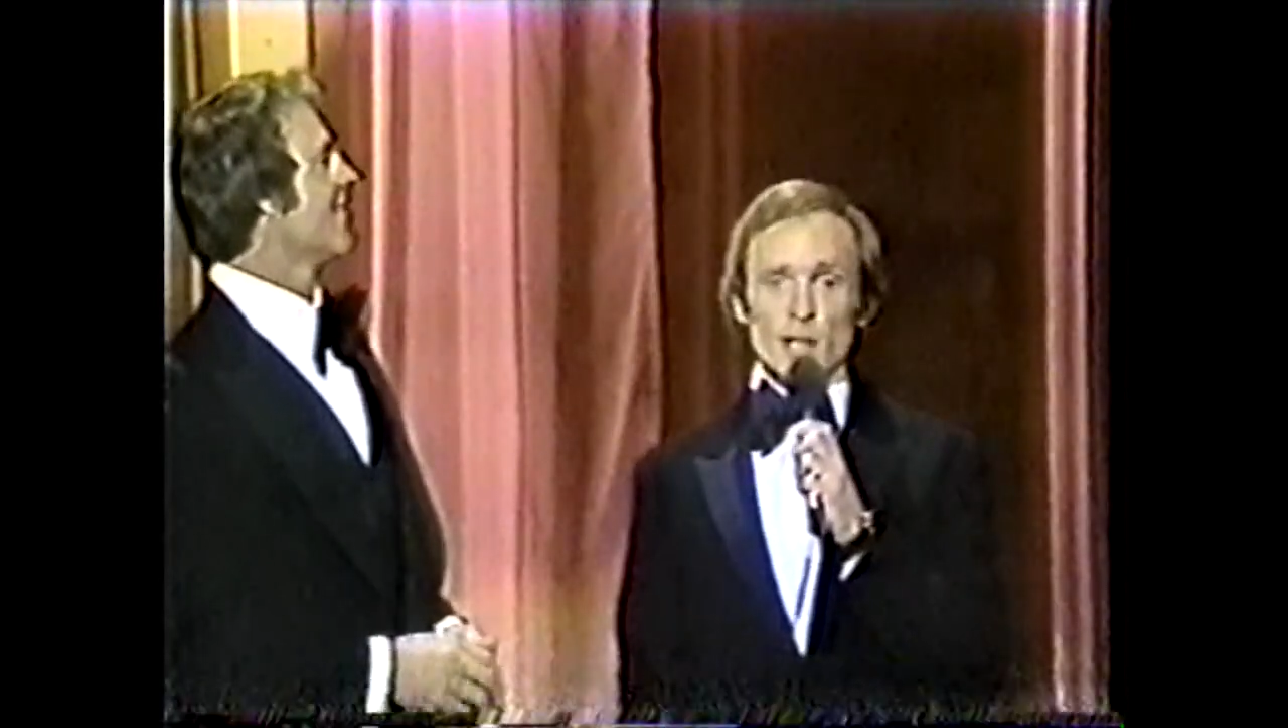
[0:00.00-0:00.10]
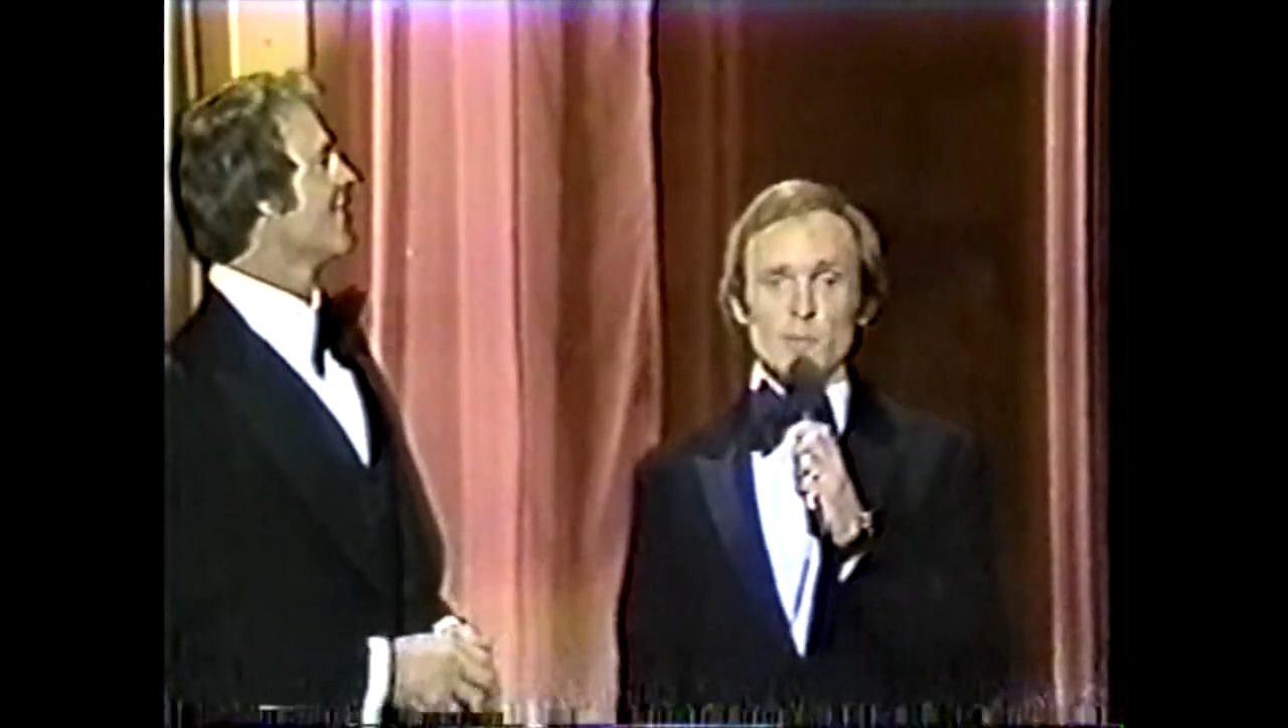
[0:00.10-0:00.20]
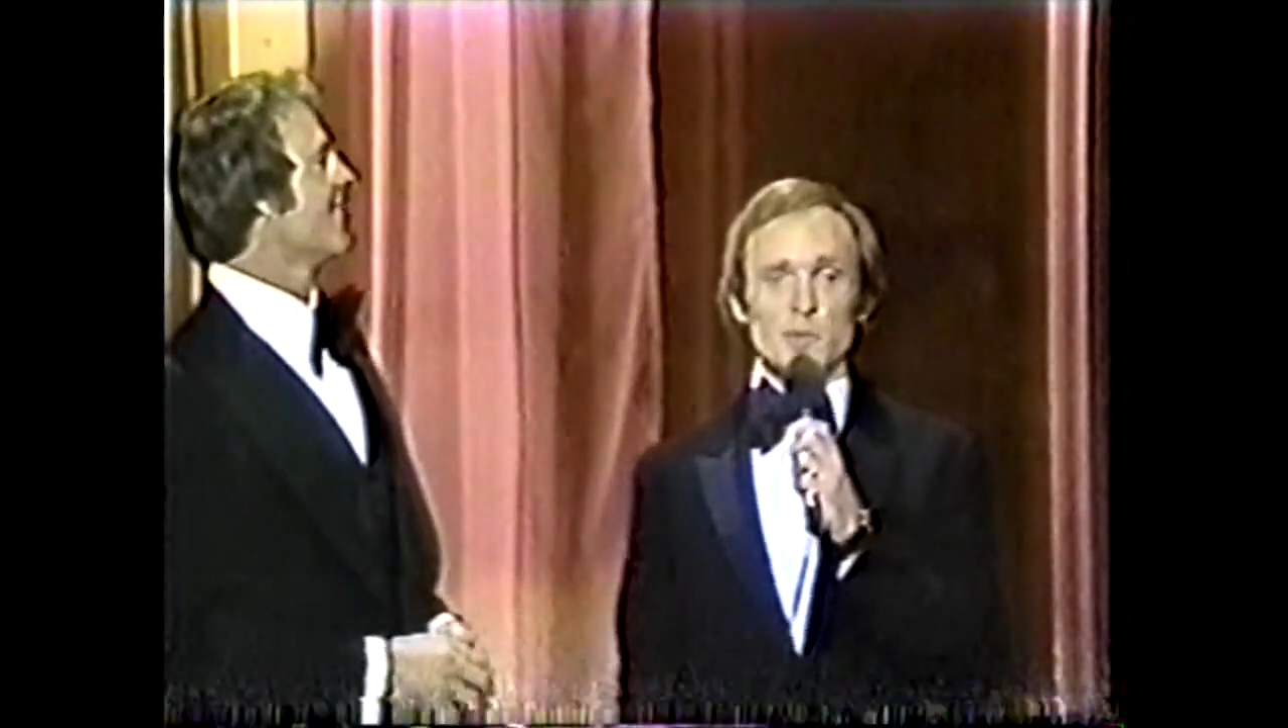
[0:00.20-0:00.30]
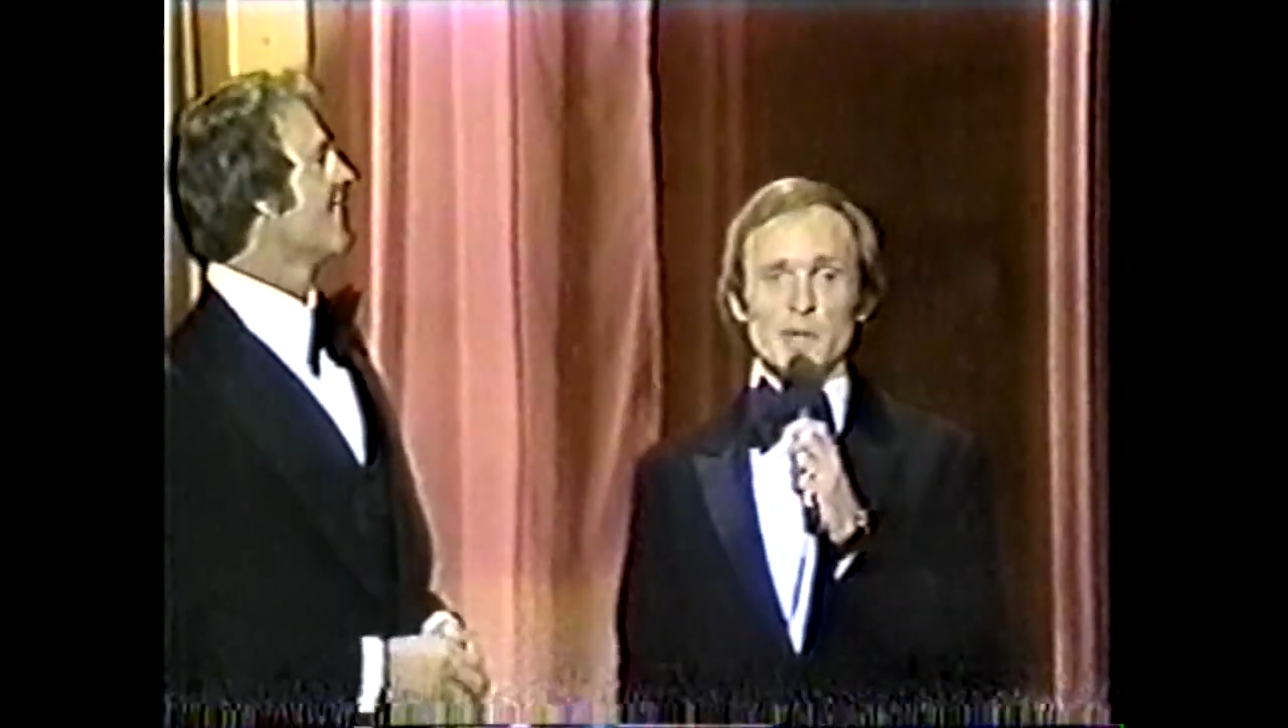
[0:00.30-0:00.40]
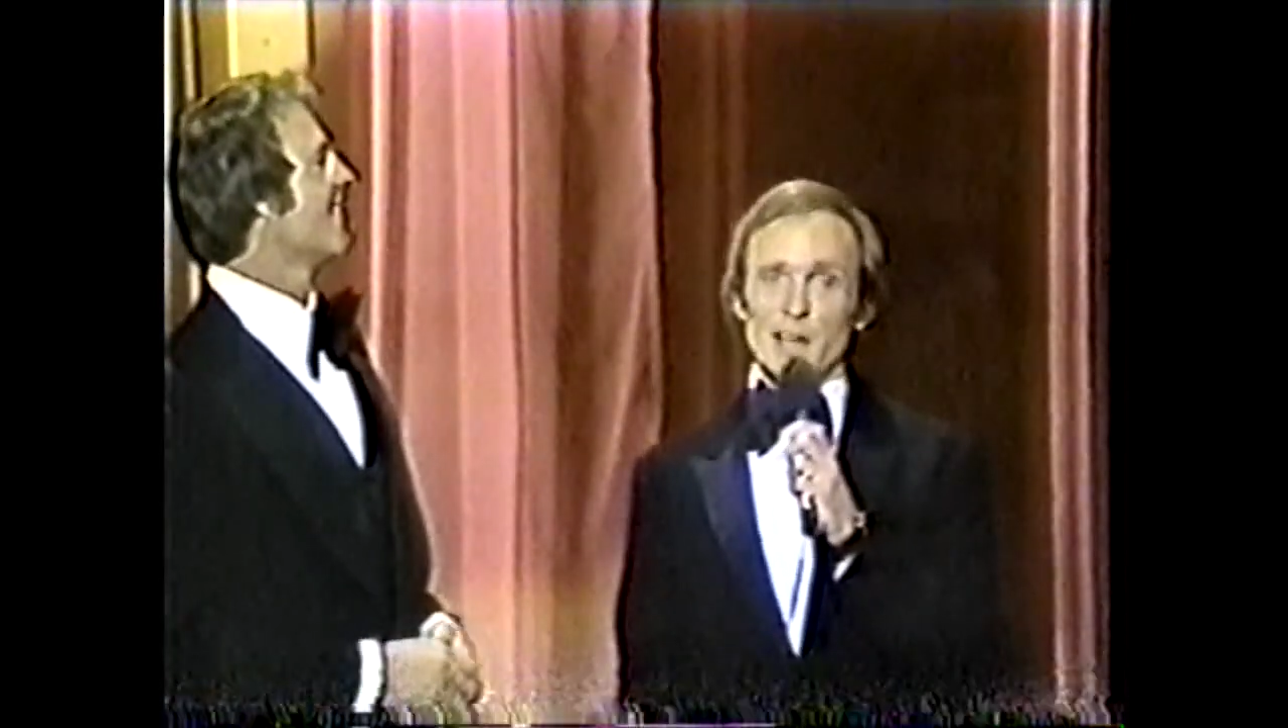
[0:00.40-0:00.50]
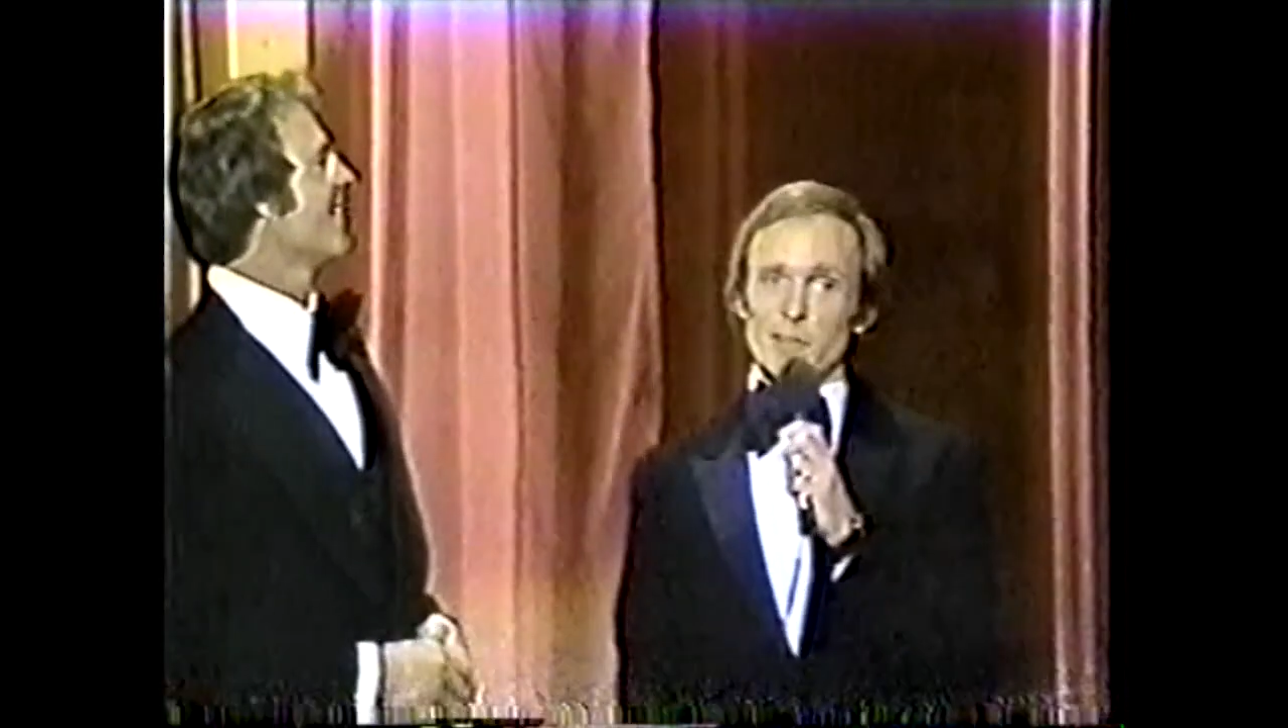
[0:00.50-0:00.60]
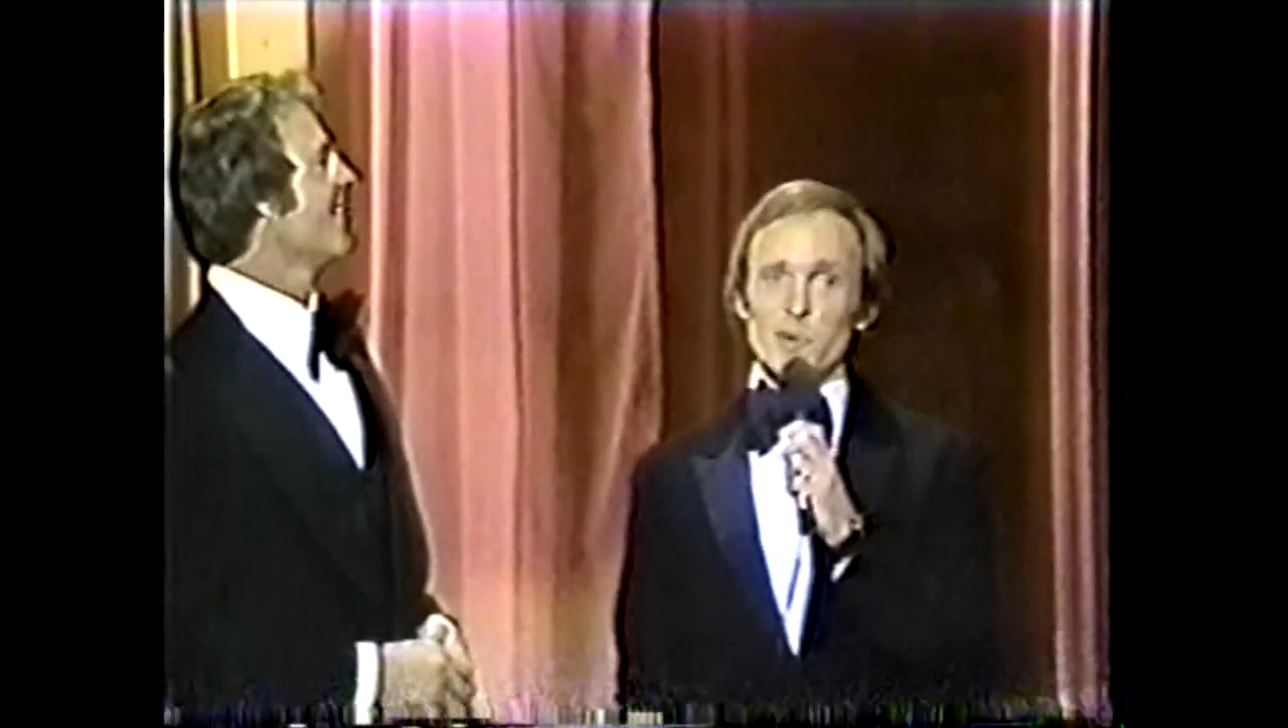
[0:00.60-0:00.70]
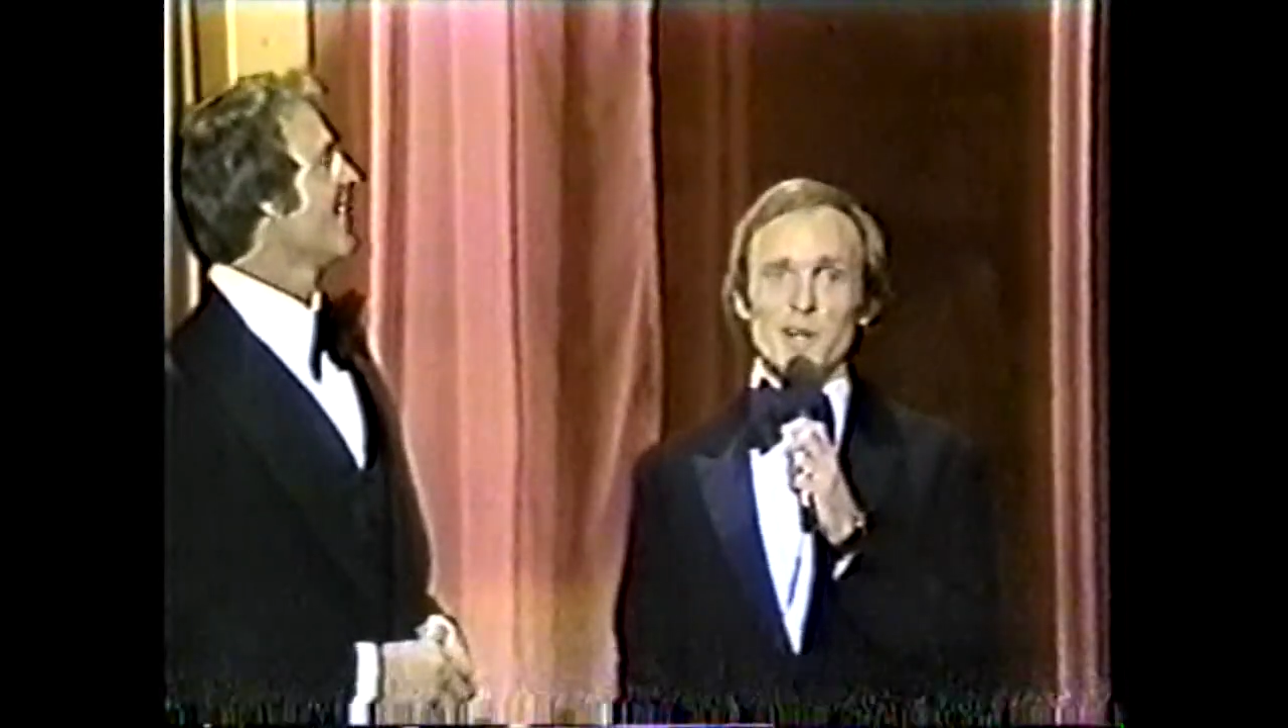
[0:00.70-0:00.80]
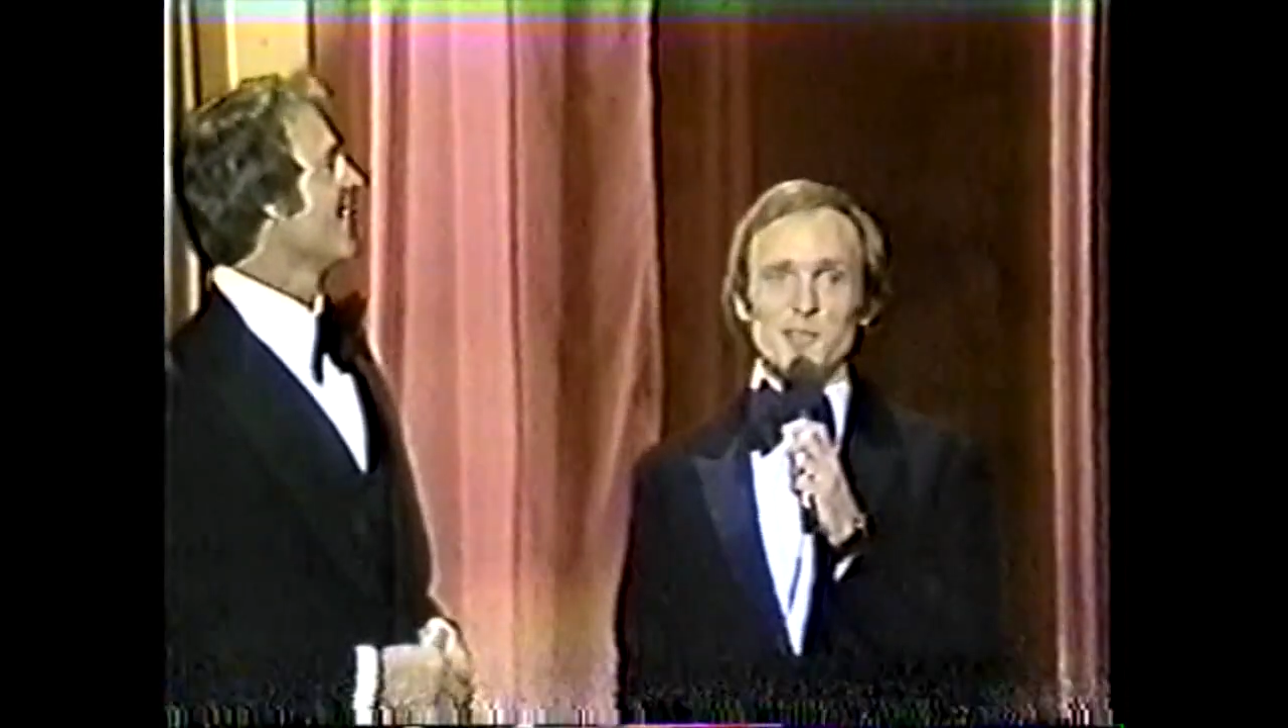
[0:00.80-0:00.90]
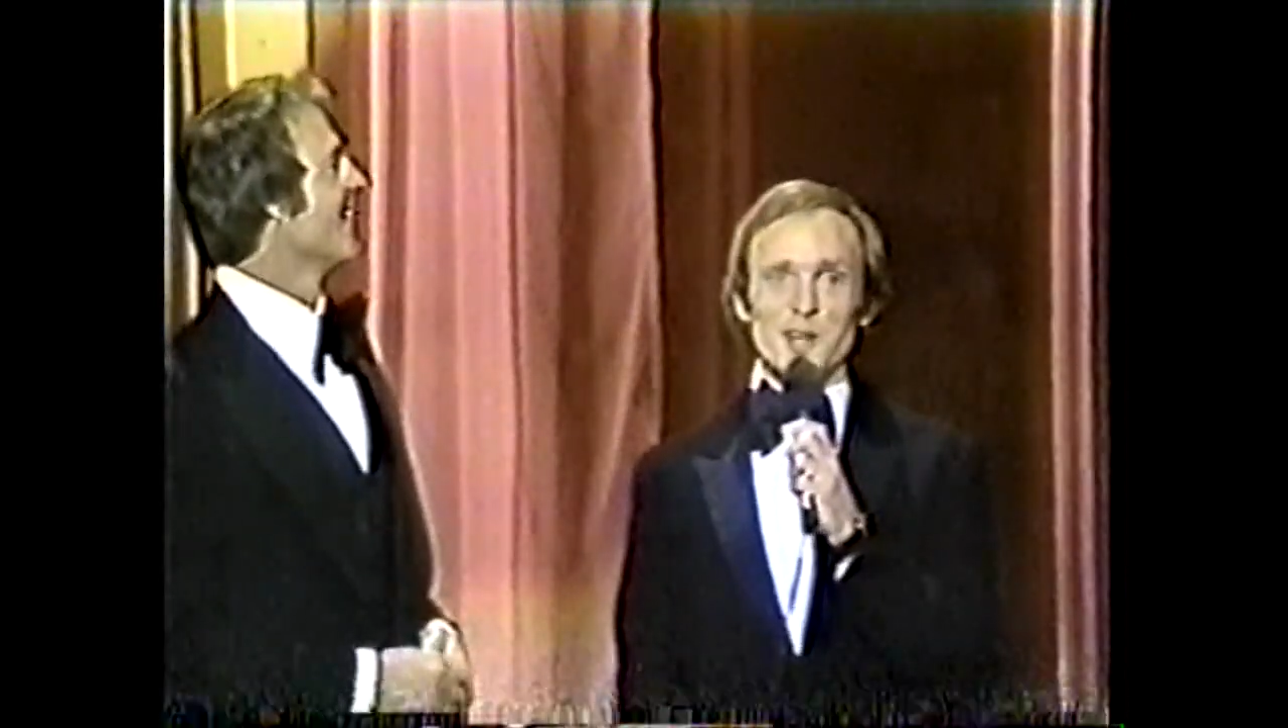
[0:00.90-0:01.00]
who claims to be
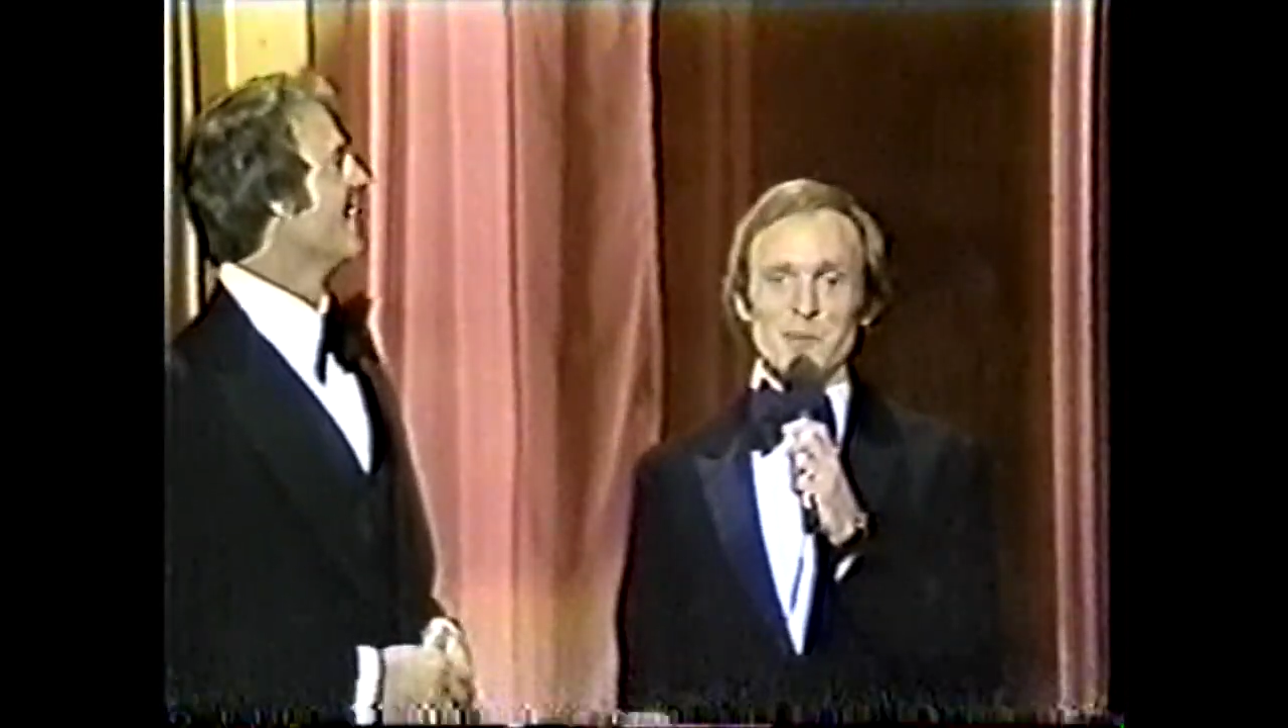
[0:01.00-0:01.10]
heavyweight